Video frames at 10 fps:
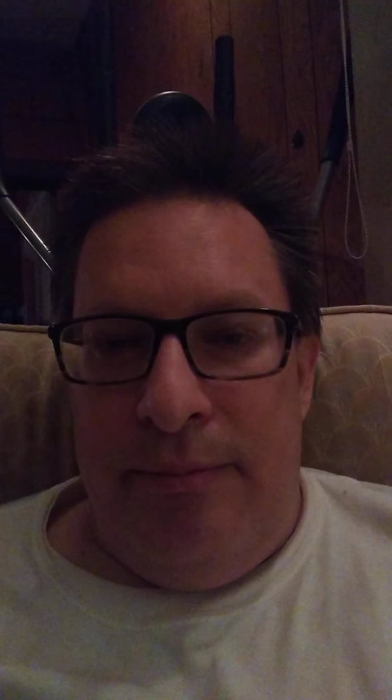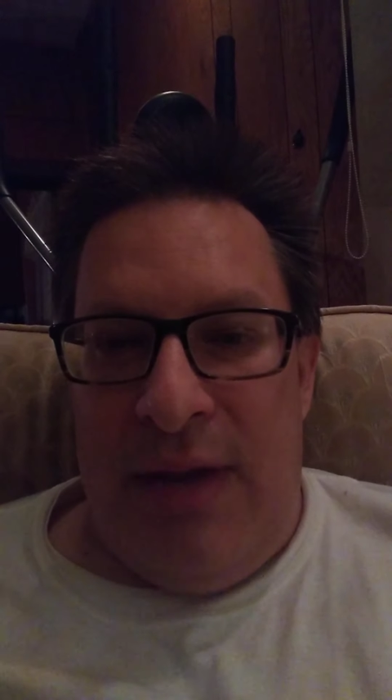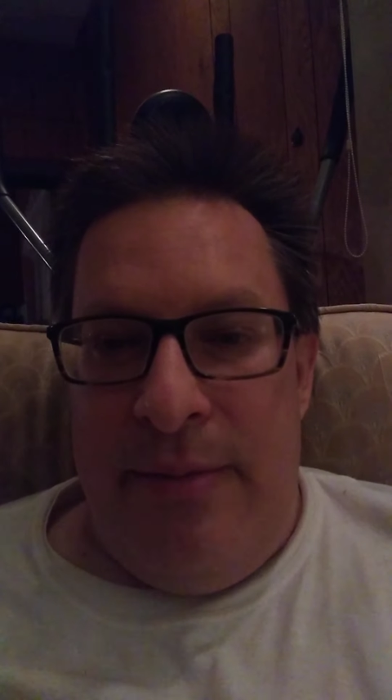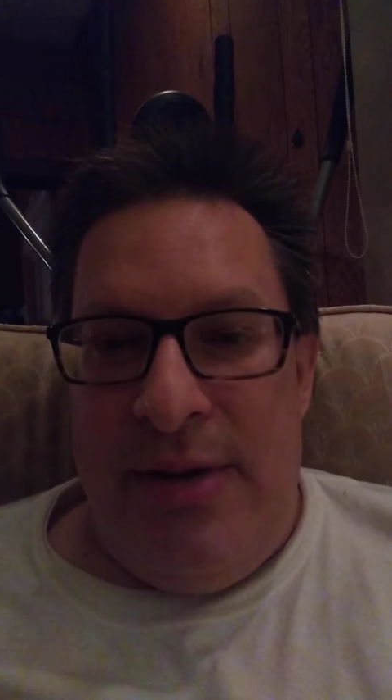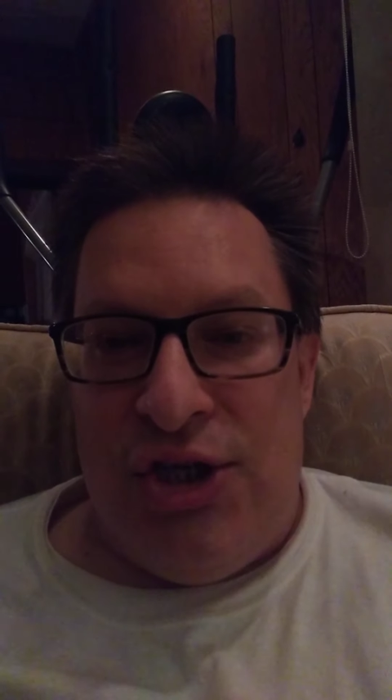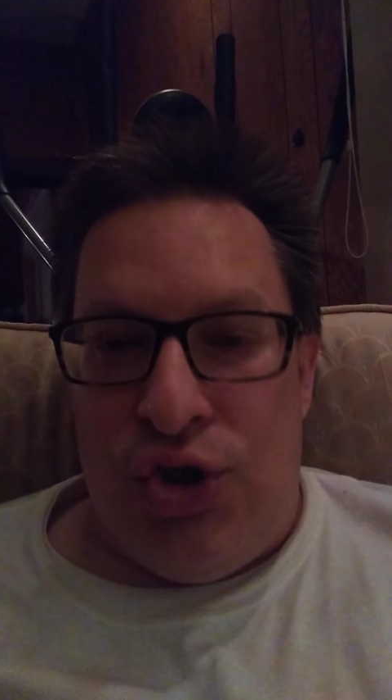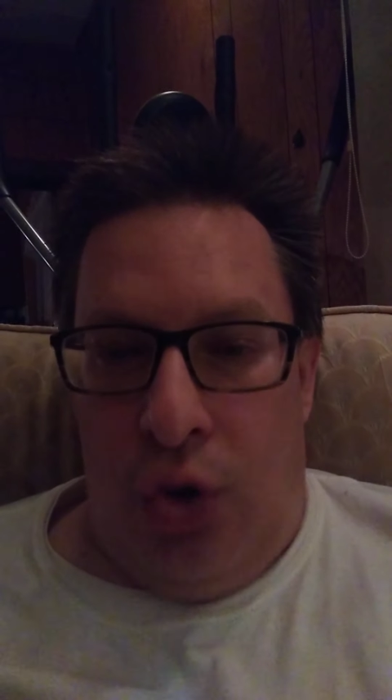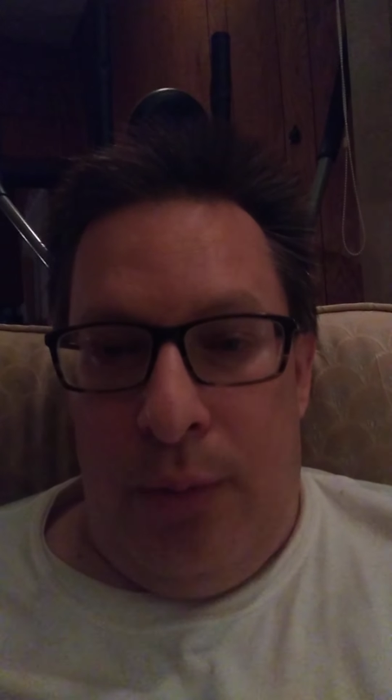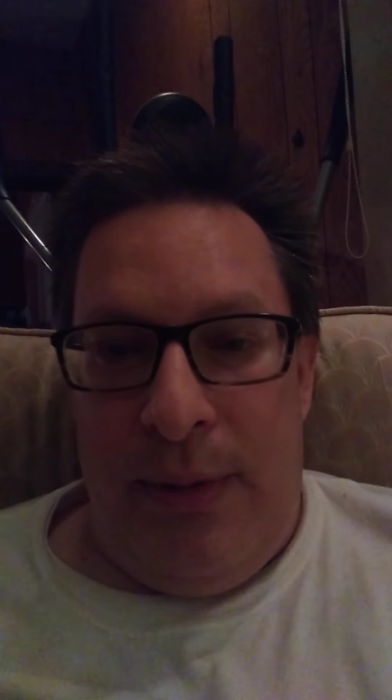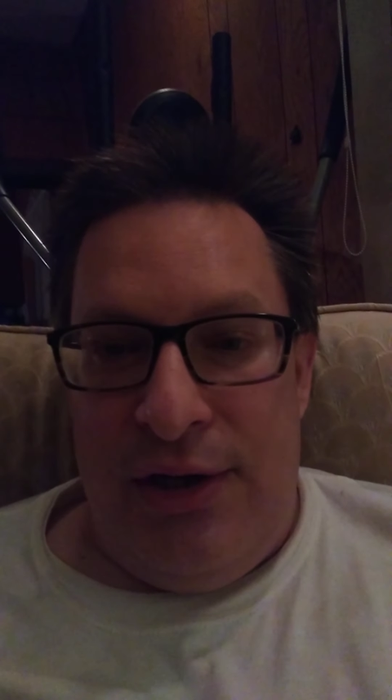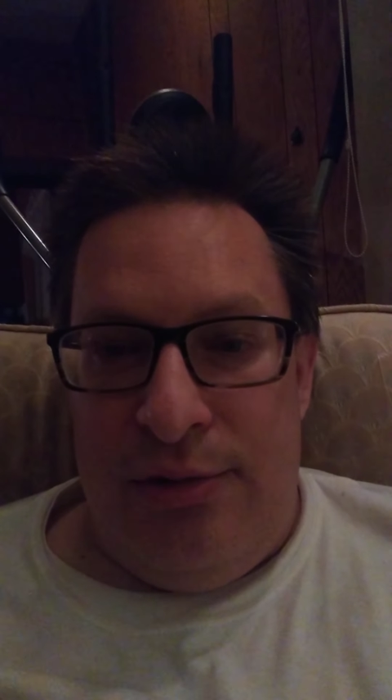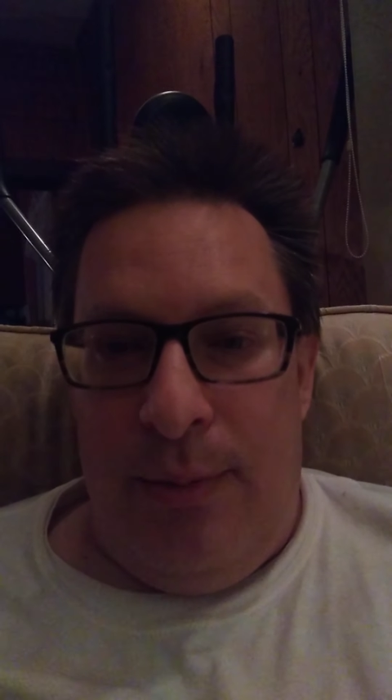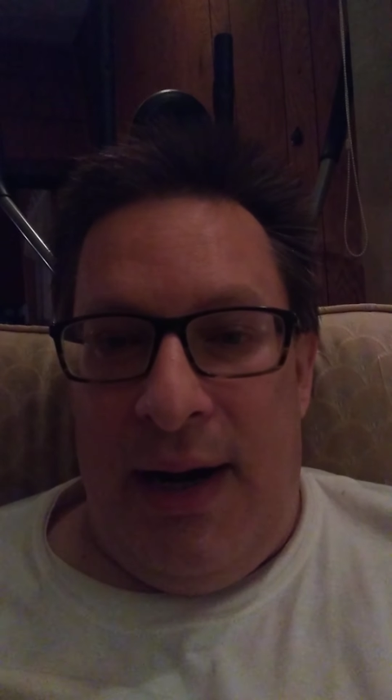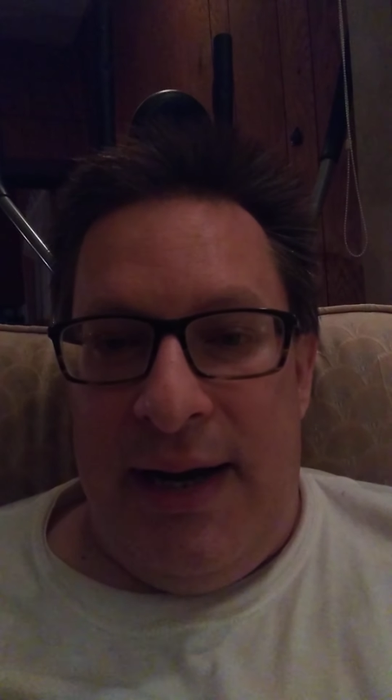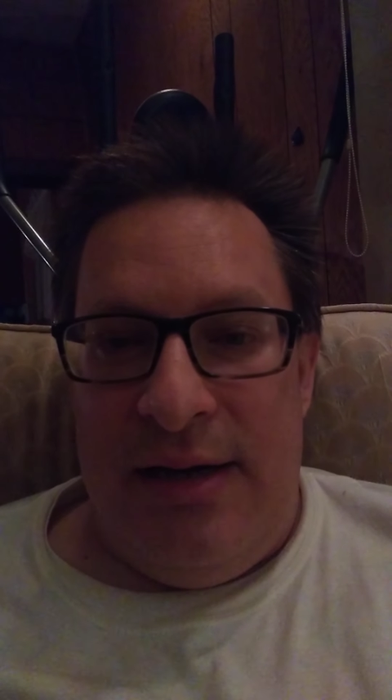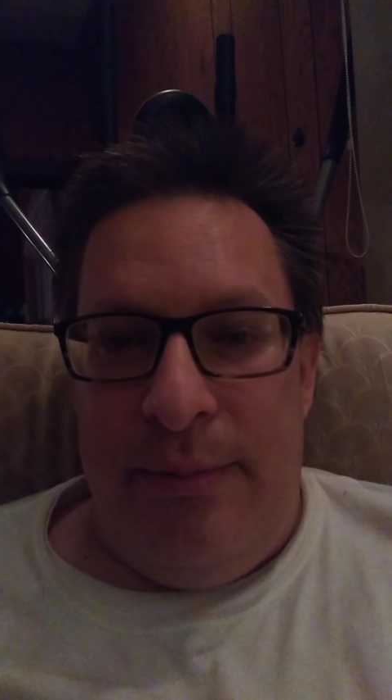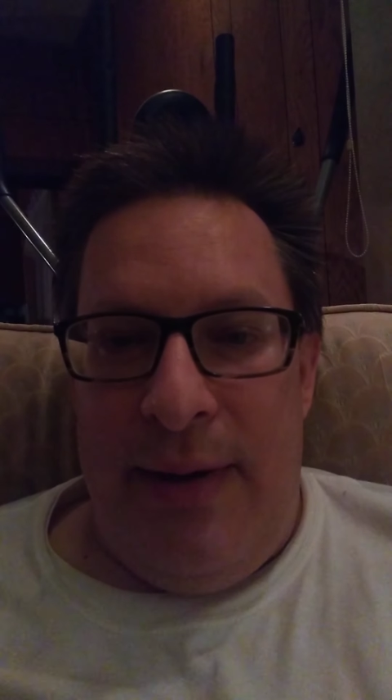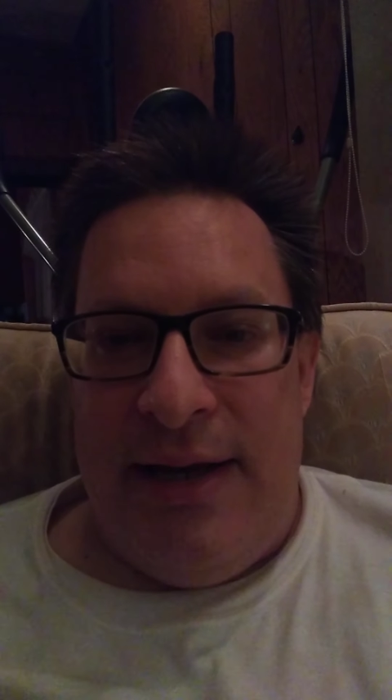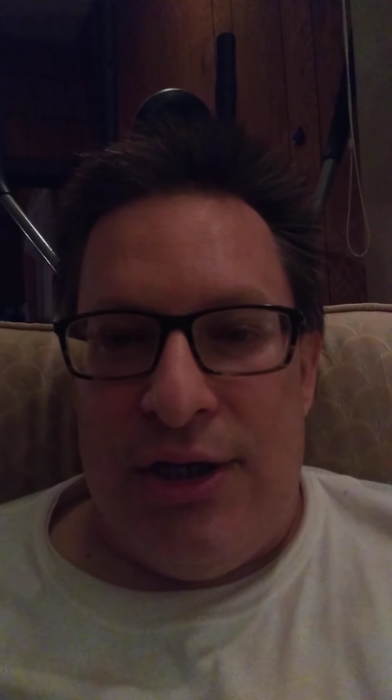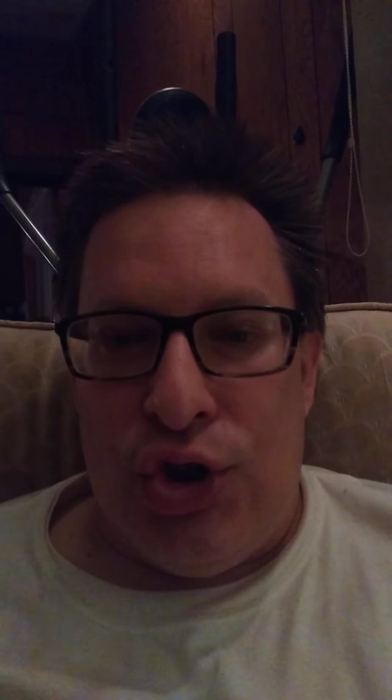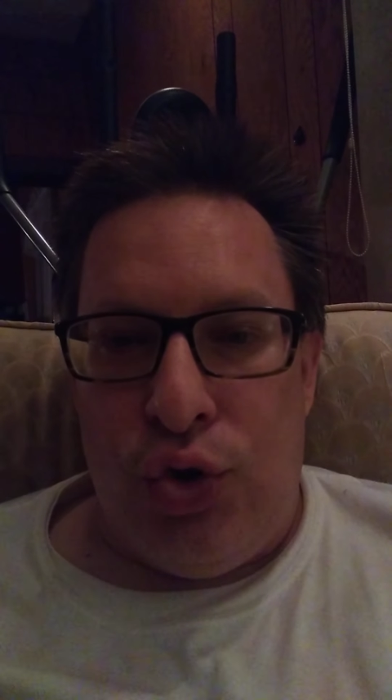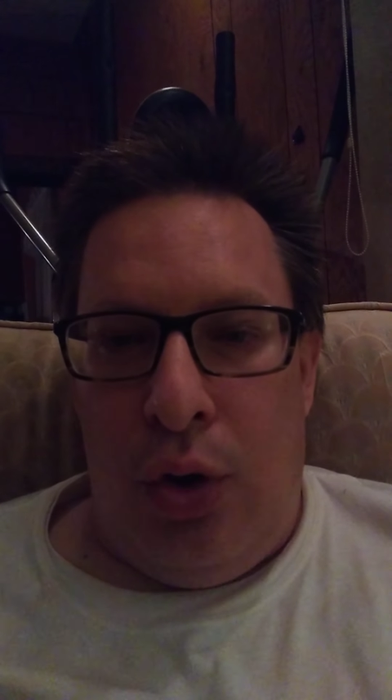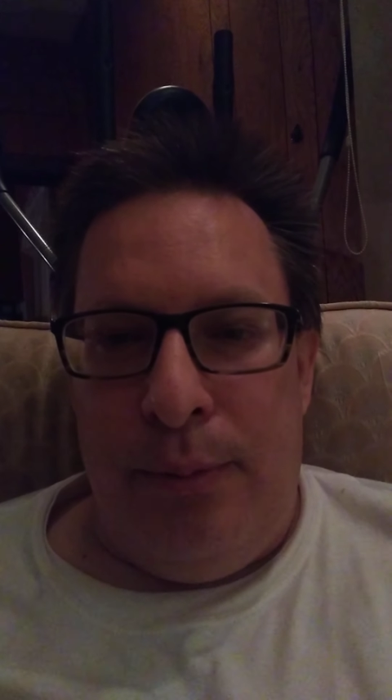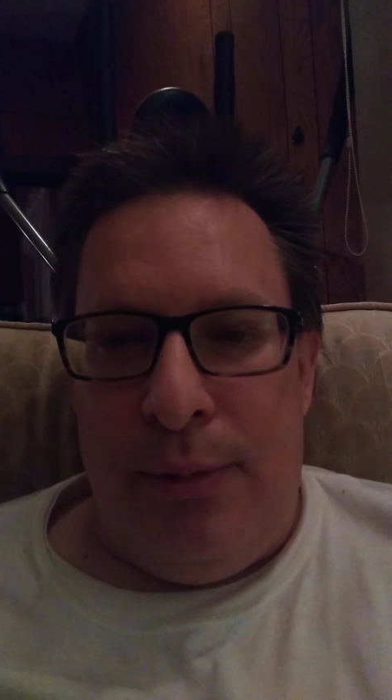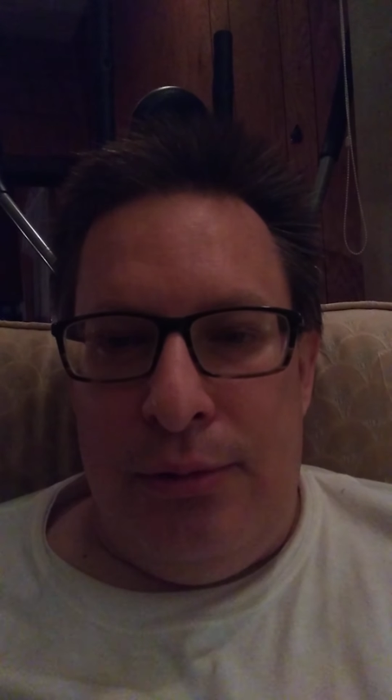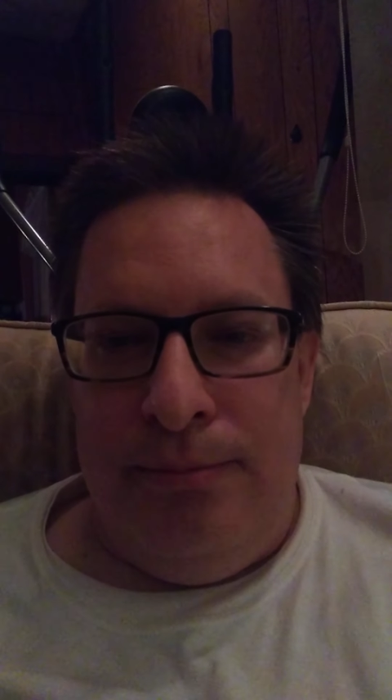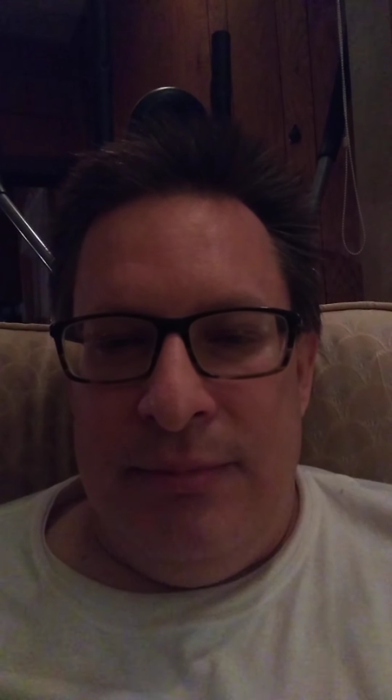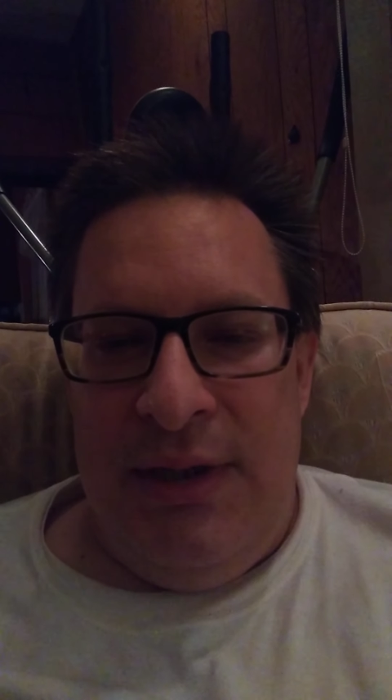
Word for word: maybe sharpen your mind, make it sharper,